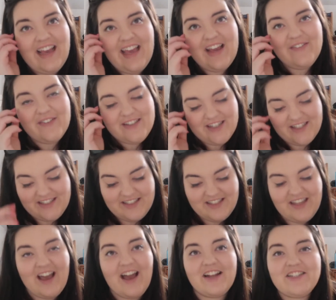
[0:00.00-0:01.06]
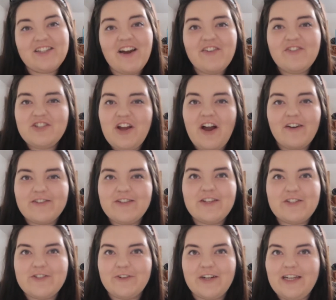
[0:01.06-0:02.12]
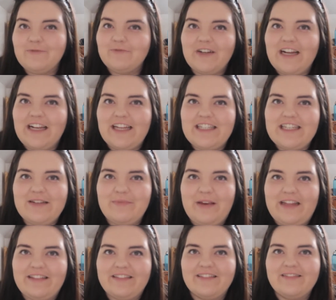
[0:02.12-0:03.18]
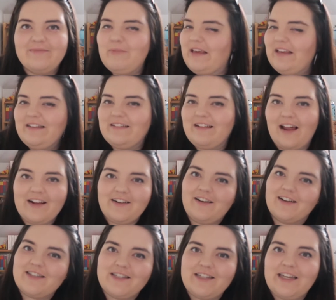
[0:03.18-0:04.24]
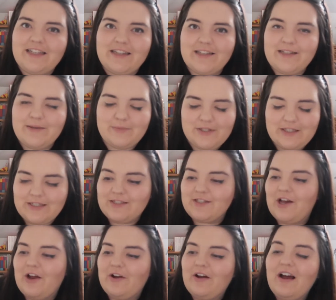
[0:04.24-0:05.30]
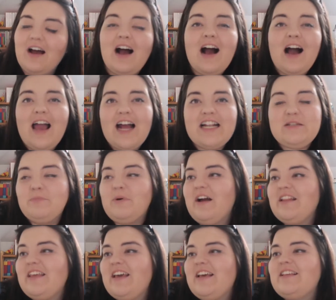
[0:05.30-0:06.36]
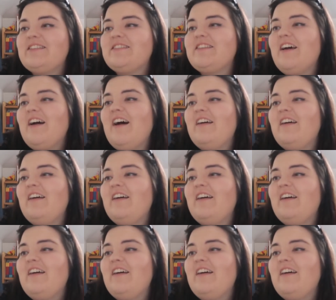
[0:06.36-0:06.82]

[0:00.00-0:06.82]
it was just, yeah, kind of a childhood dream really to meet like Krusty and the Simpsons. So I had to buy this.